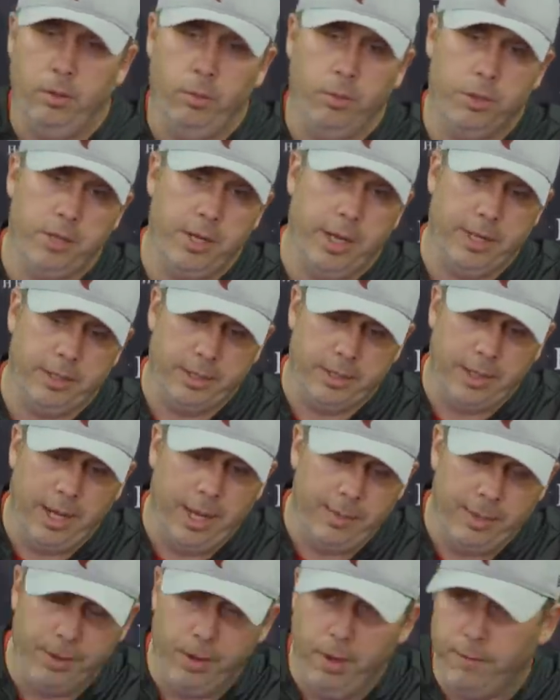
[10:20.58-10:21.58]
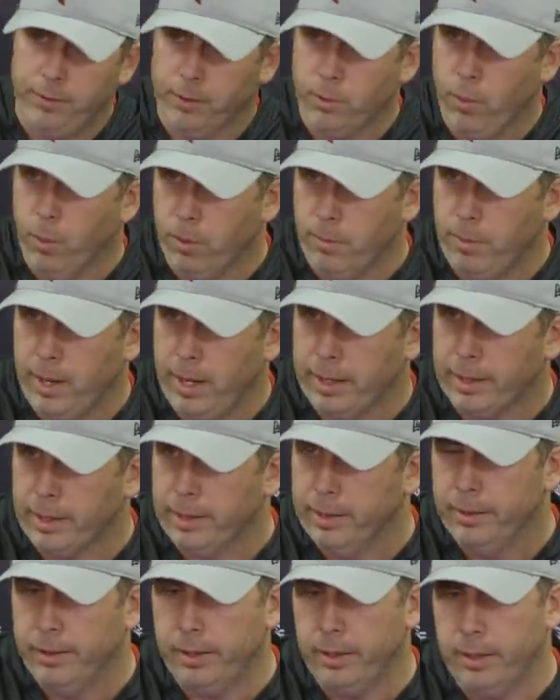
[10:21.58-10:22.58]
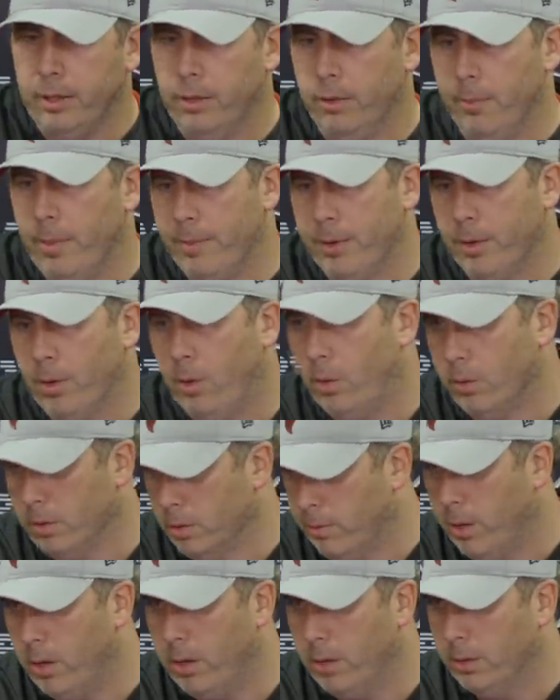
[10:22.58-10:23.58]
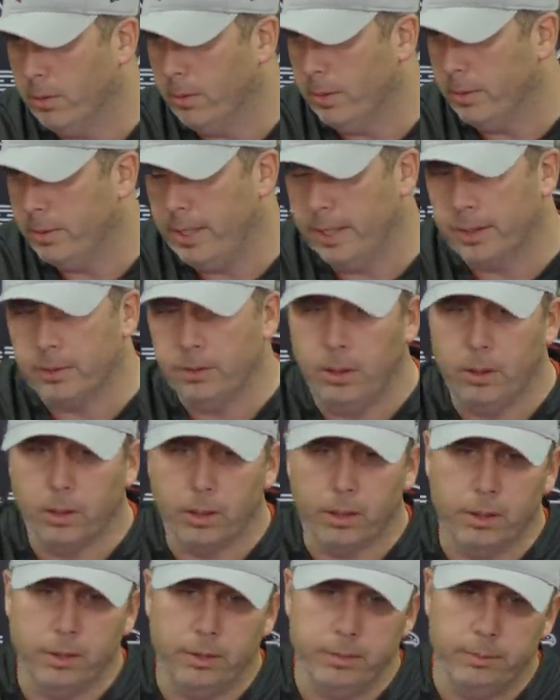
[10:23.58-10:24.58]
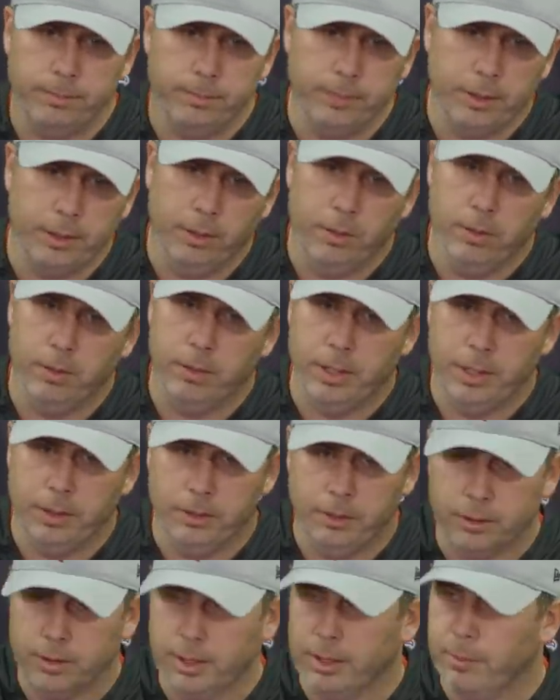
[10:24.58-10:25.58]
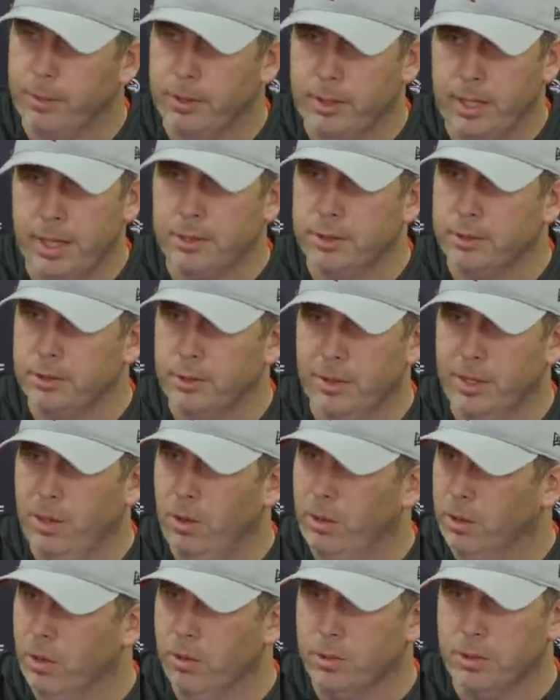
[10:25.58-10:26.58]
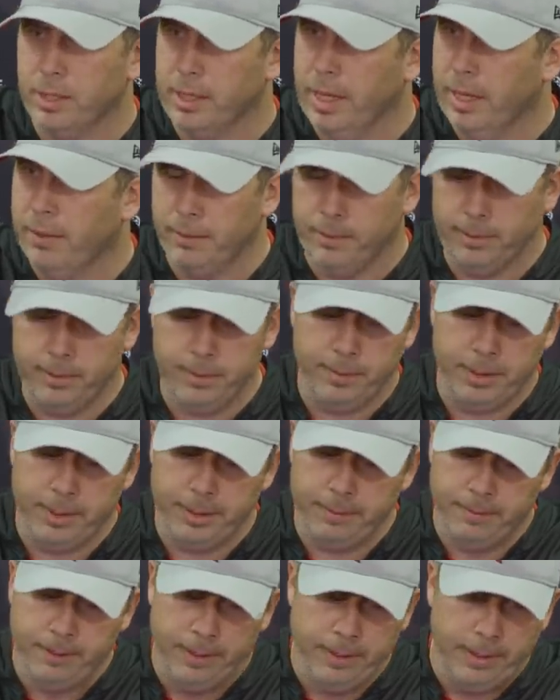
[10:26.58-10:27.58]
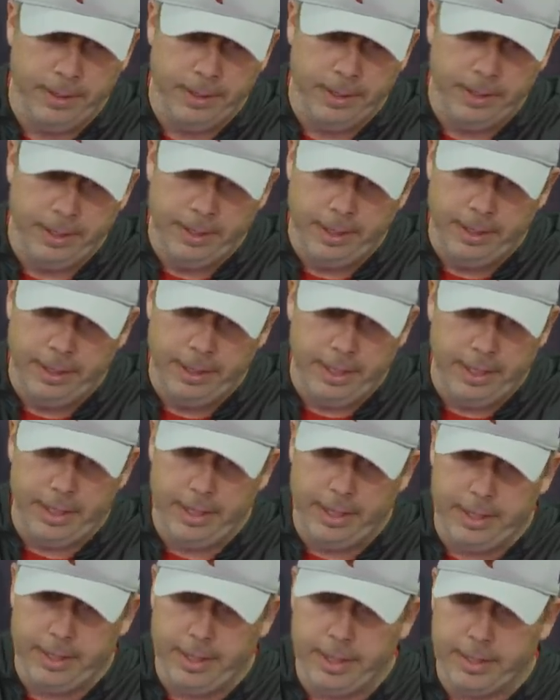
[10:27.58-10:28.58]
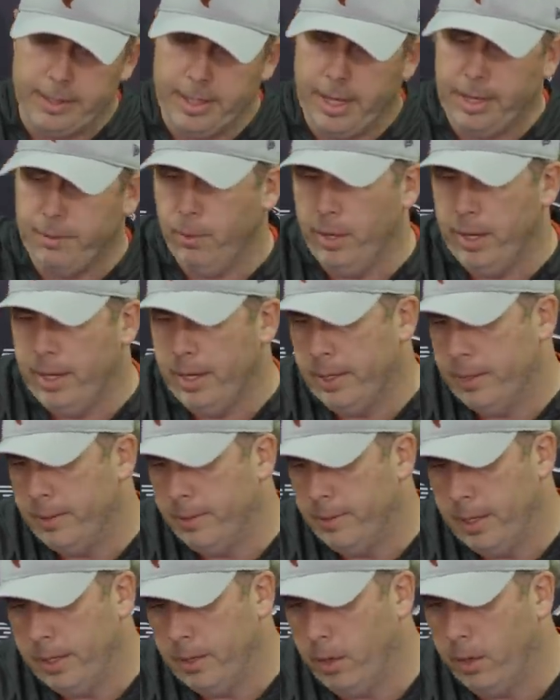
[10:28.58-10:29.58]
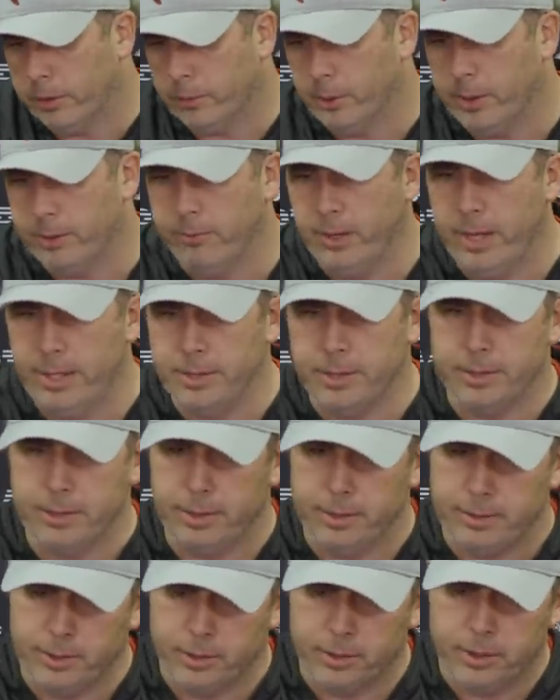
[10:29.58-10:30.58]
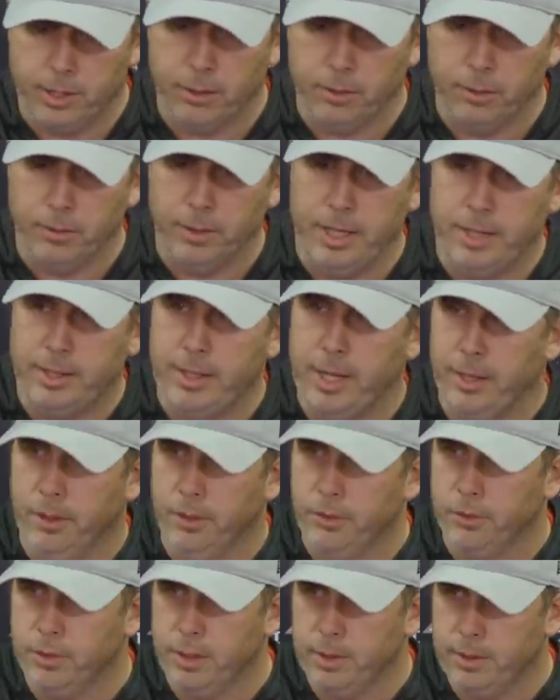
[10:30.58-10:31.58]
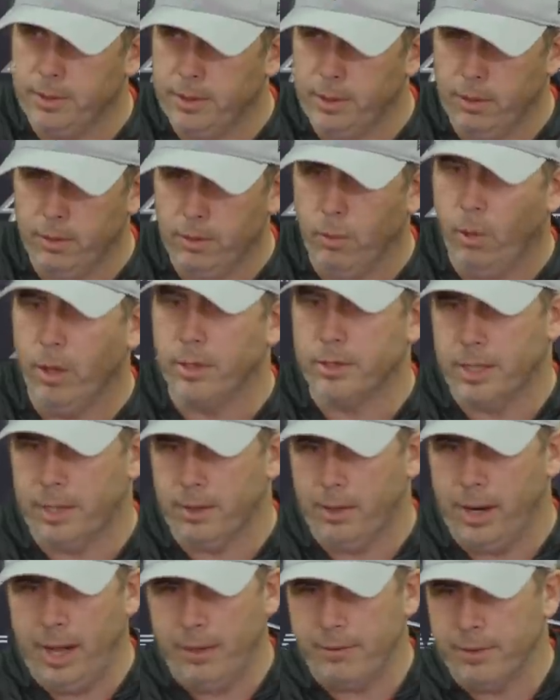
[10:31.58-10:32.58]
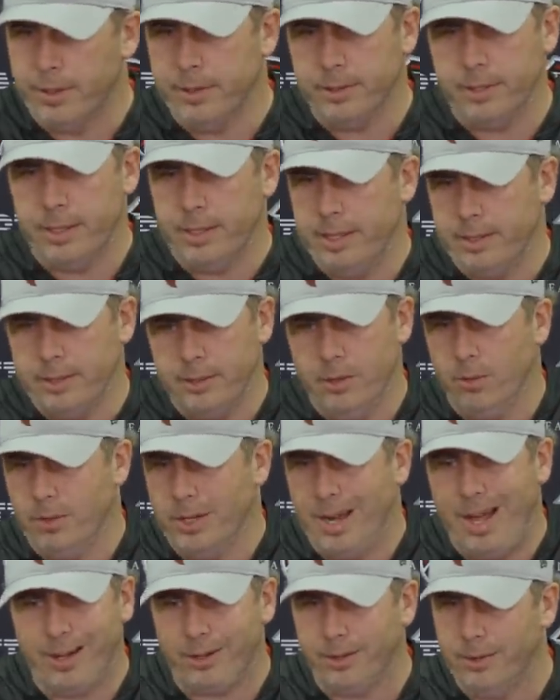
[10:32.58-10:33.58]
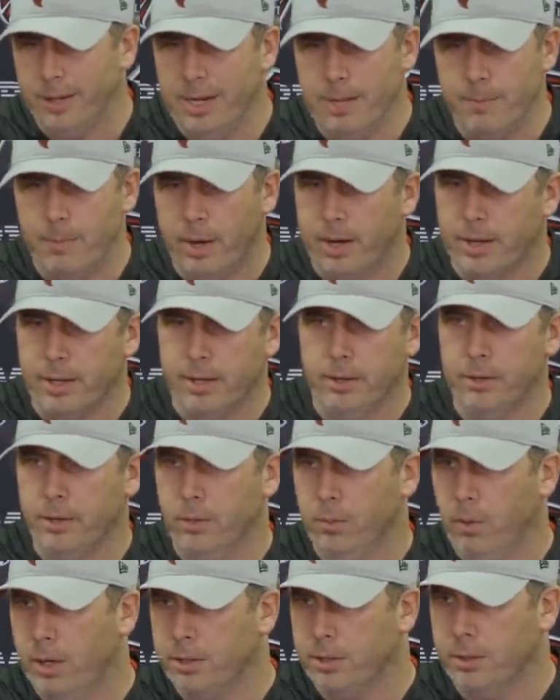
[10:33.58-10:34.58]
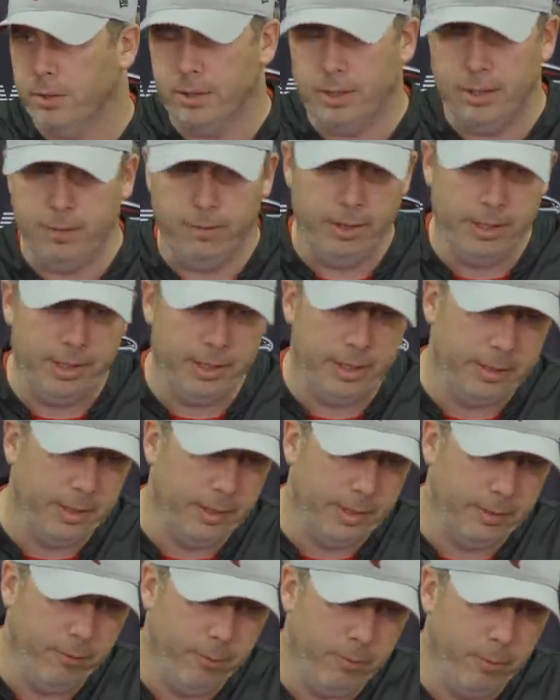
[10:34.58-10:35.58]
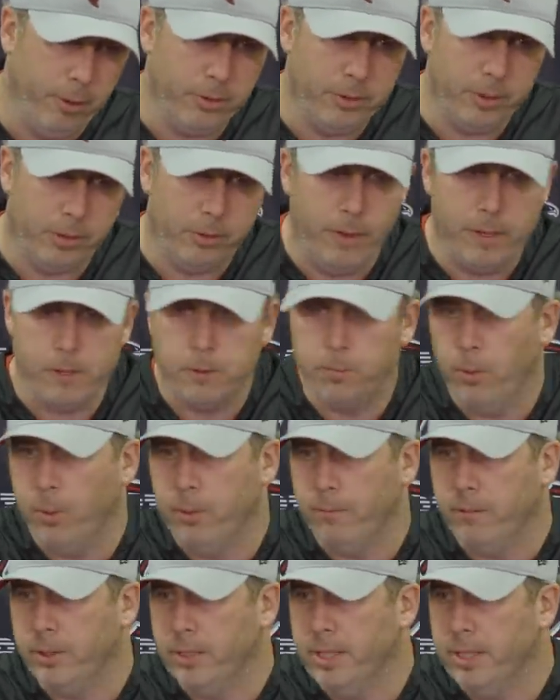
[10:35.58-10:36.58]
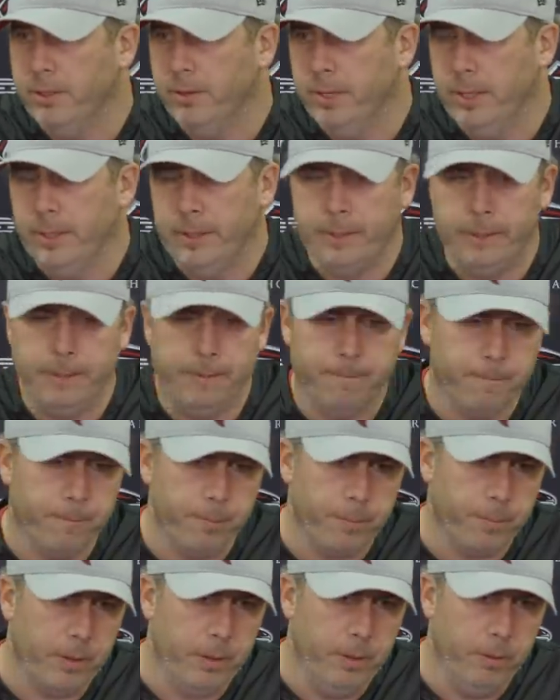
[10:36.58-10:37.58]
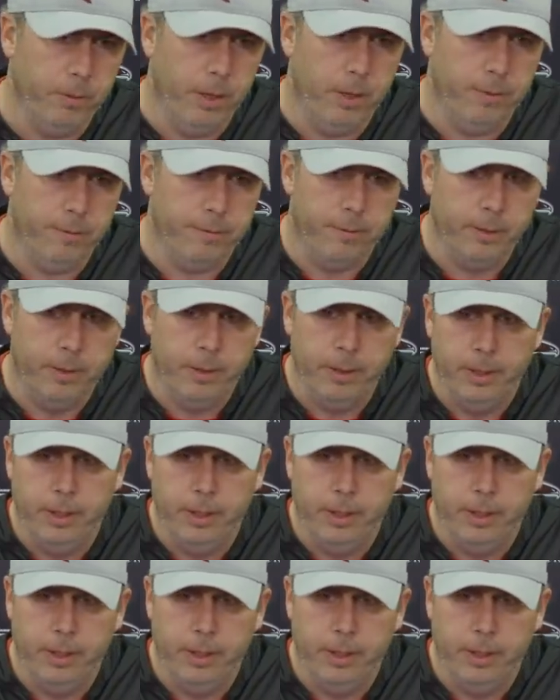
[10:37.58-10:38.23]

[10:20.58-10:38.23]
which takes the timing off the quarterback. You know, maybe you're holding the ball a tick longer, you know, and then it looks like protection. So it all goes together. I mean, it, it's that way in, in all three phases. It's the subtle details that, you know, the ones that are obvious, and that's no knock on anybody. You know, you're watching on TV, and I think football is a great sport for TV, and you love